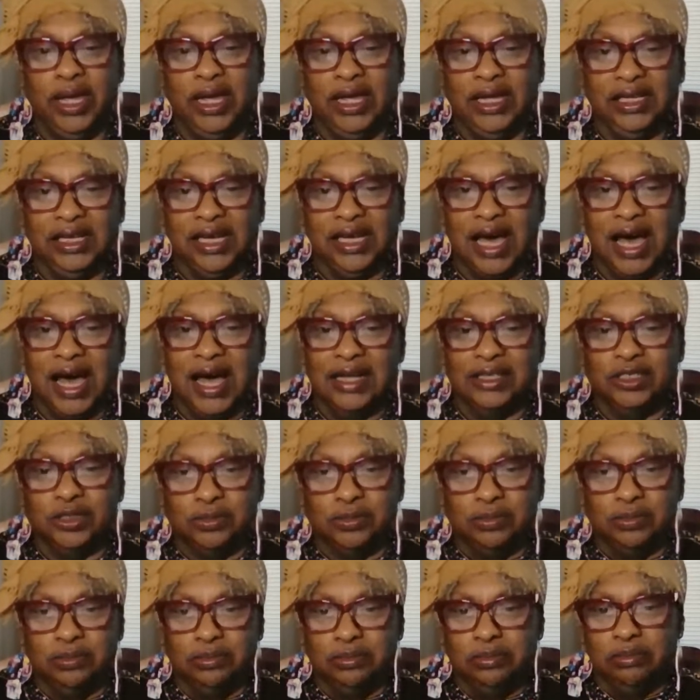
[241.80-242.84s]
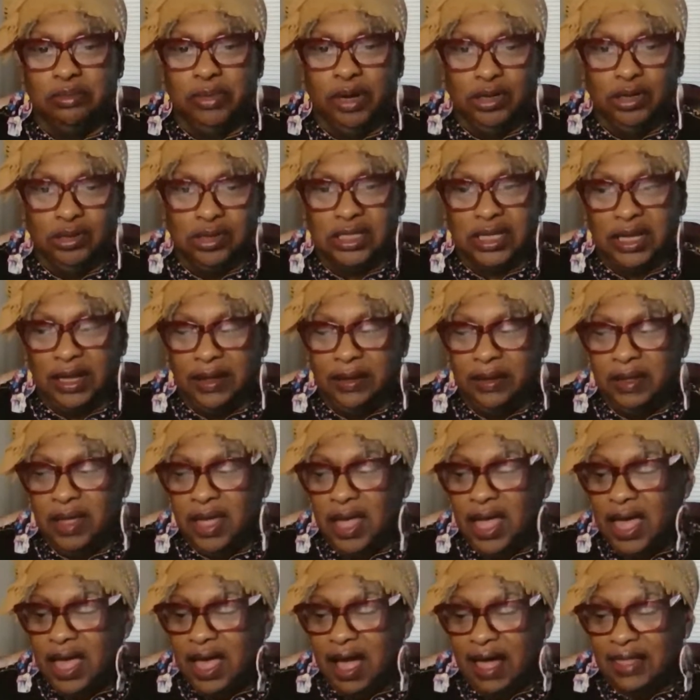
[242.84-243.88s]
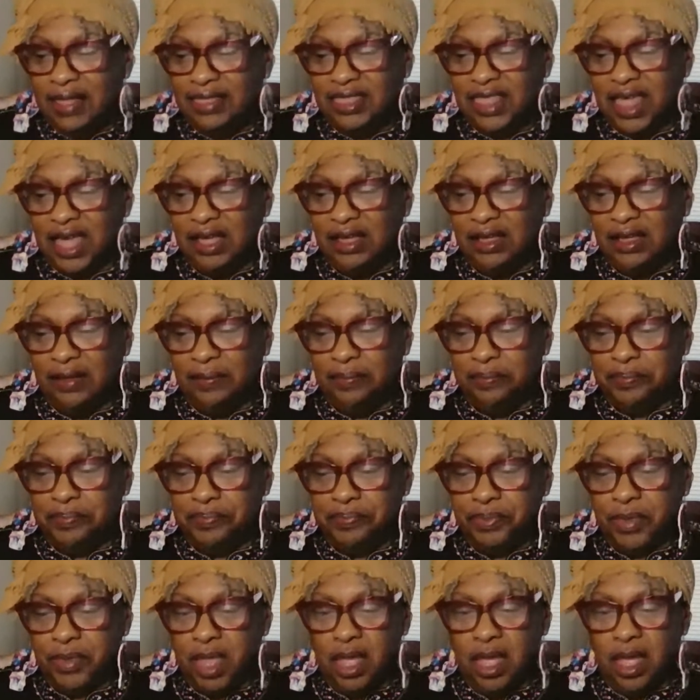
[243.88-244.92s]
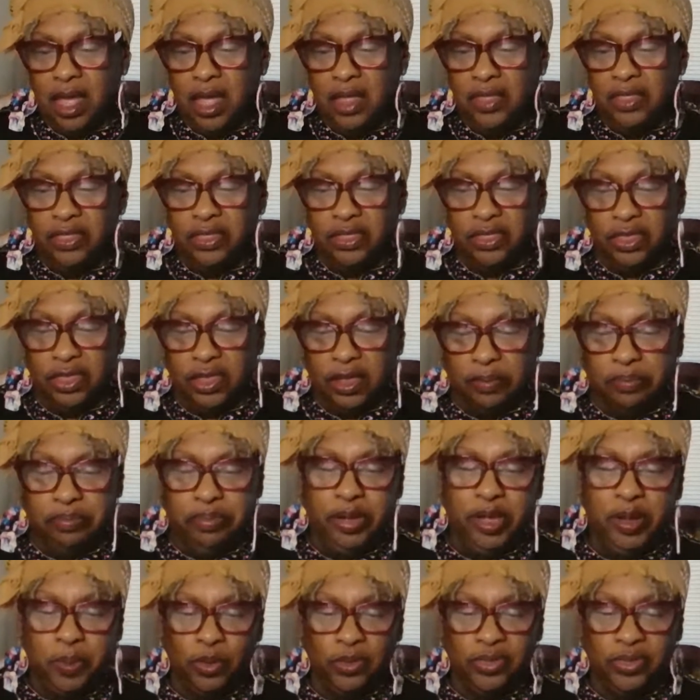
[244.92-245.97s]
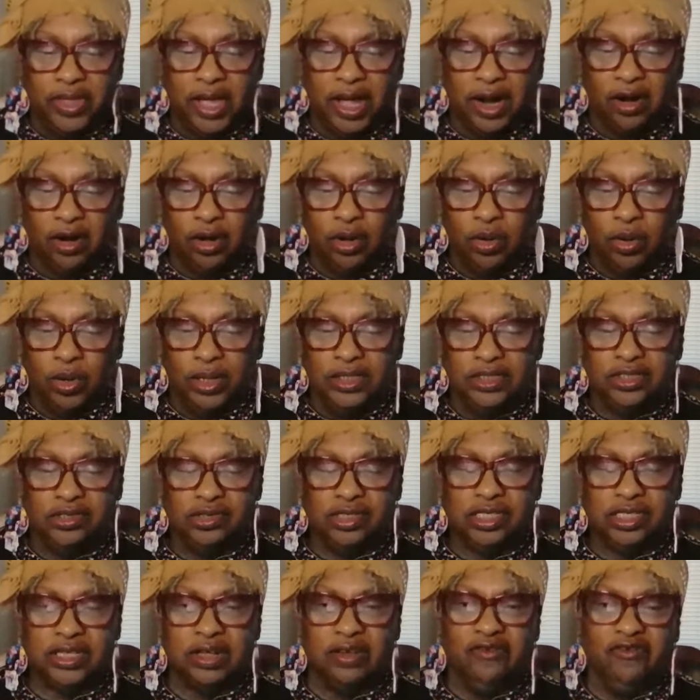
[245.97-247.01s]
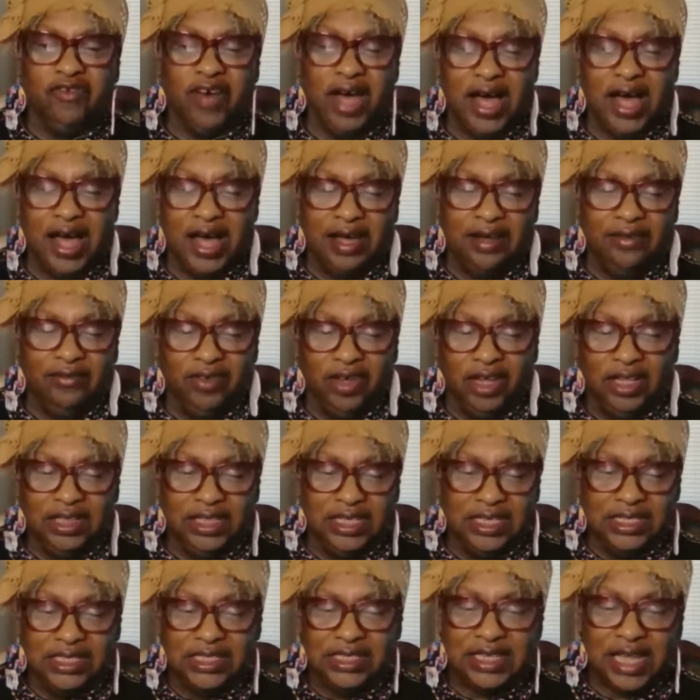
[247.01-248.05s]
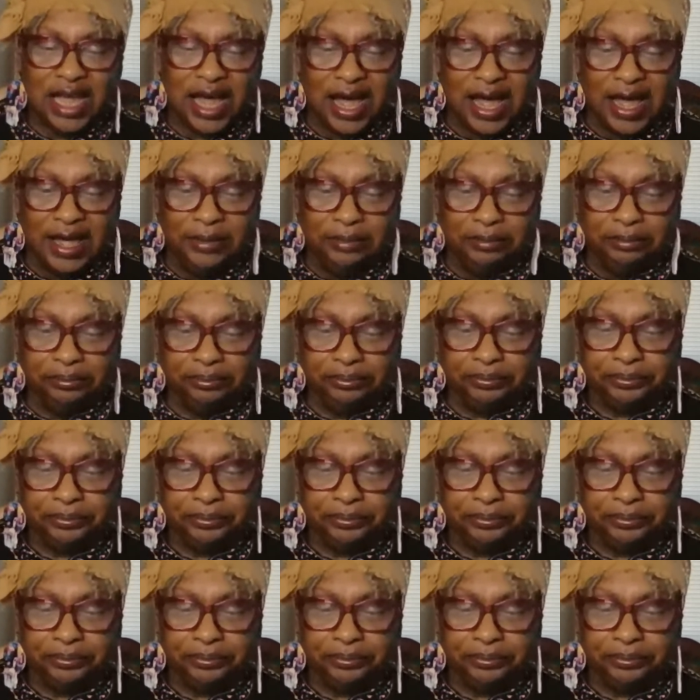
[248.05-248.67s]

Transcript: in God's mercy. I think the people that are going to survive this time